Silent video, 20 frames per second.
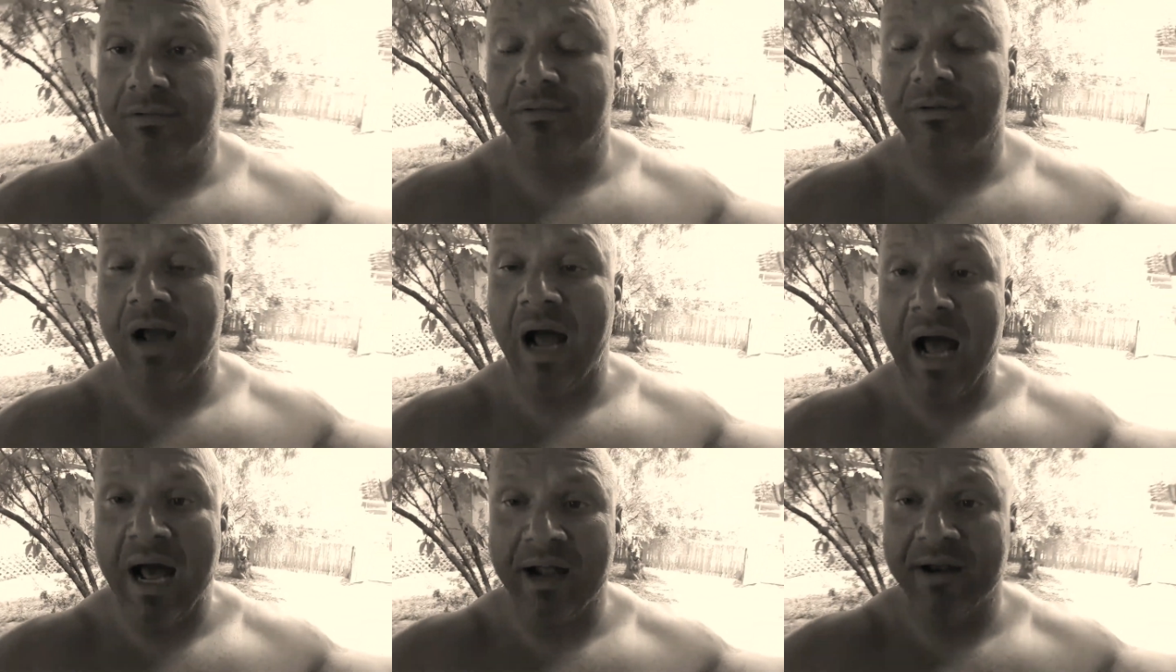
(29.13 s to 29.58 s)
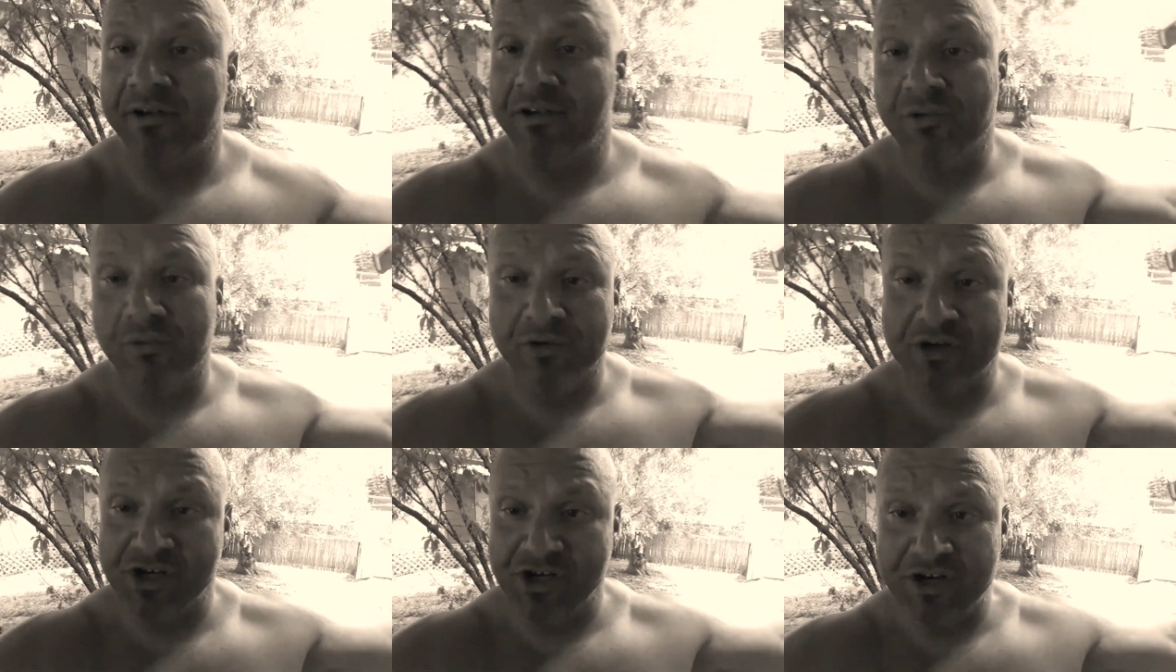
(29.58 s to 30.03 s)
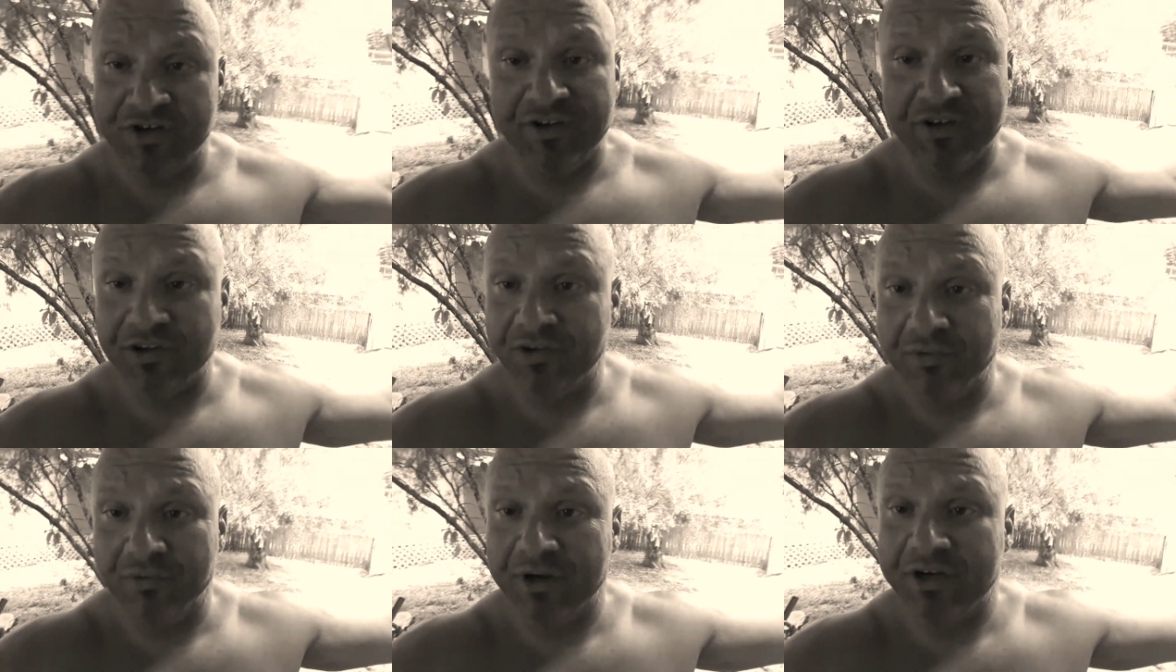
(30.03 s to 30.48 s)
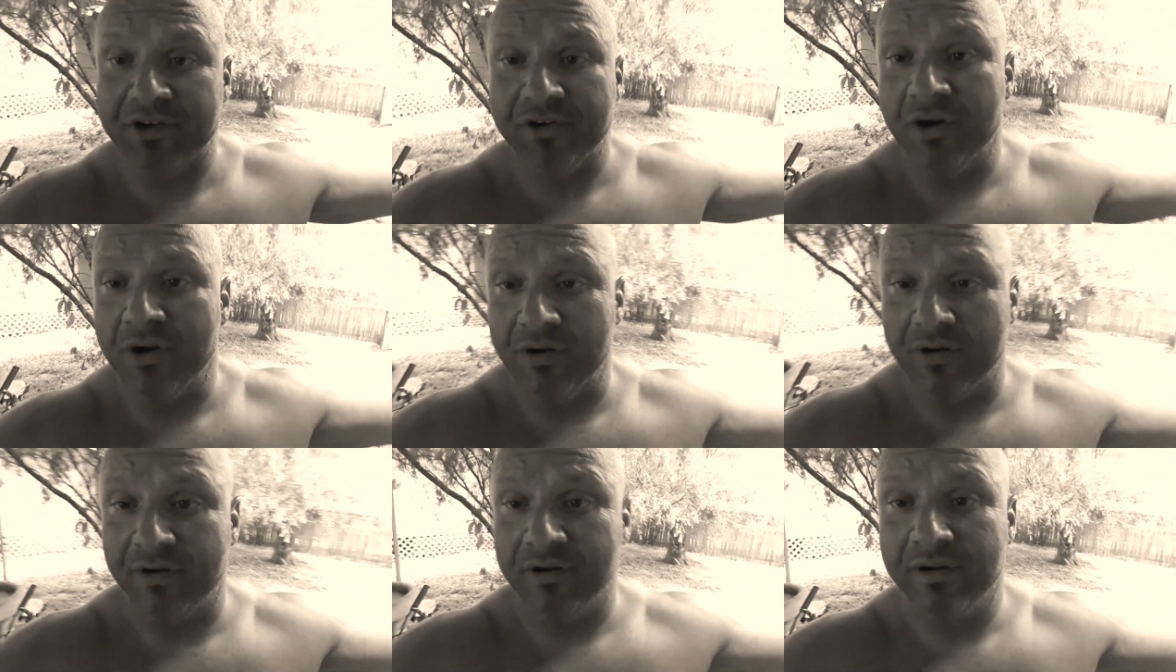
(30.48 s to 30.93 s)
God to Jesus to
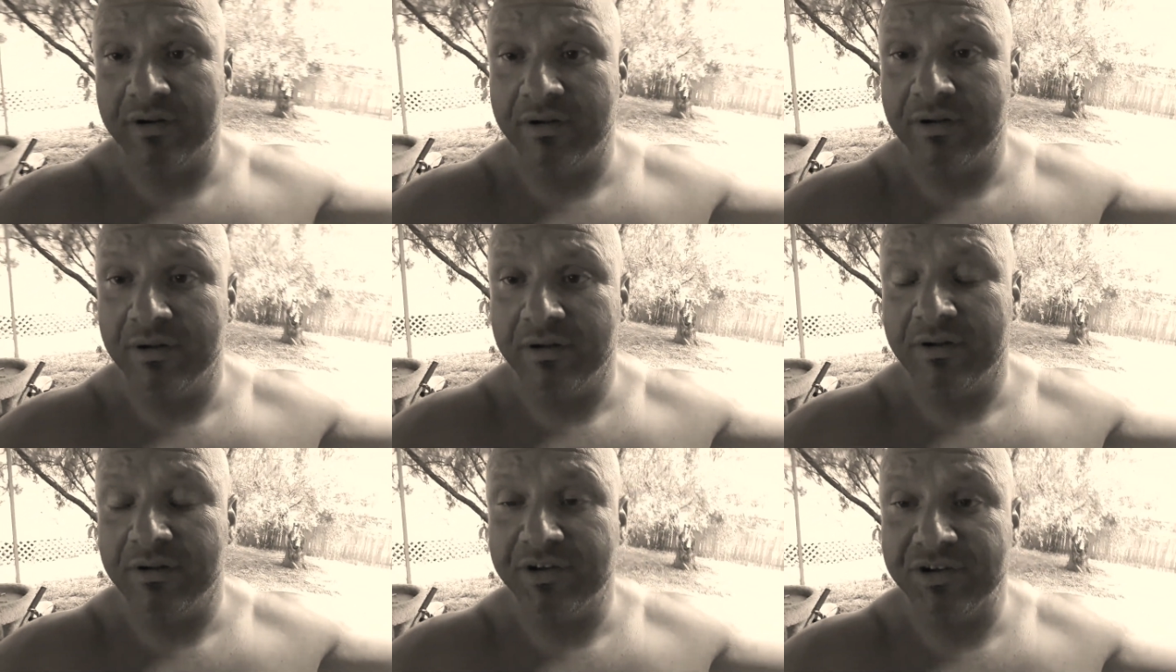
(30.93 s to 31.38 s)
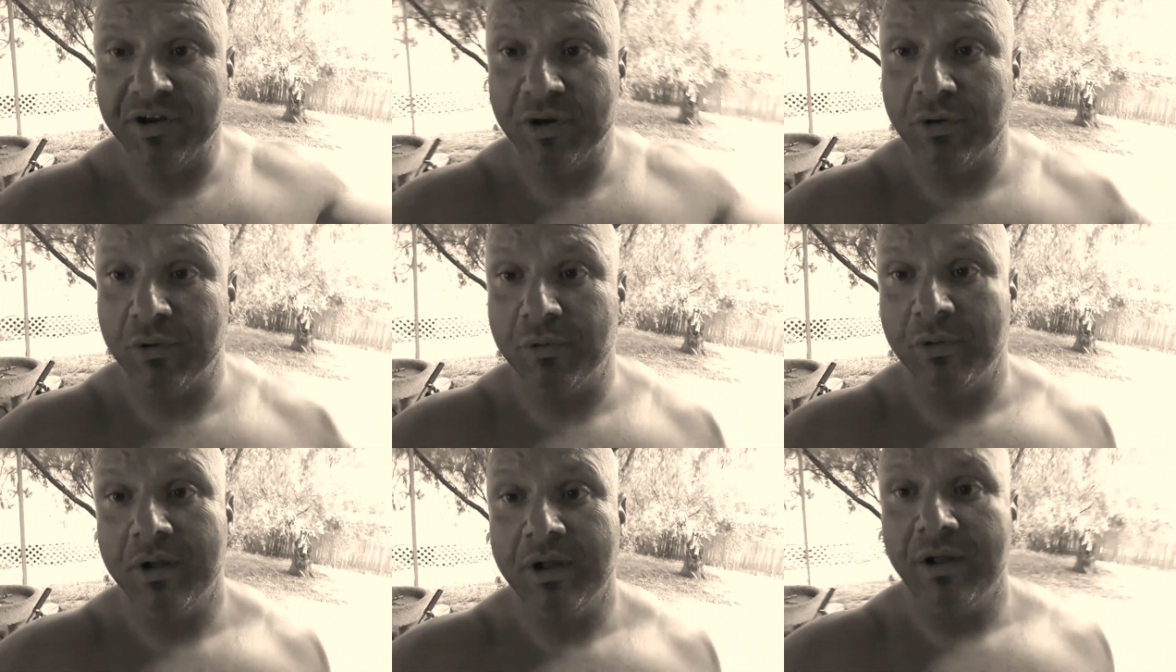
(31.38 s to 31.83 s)
return. So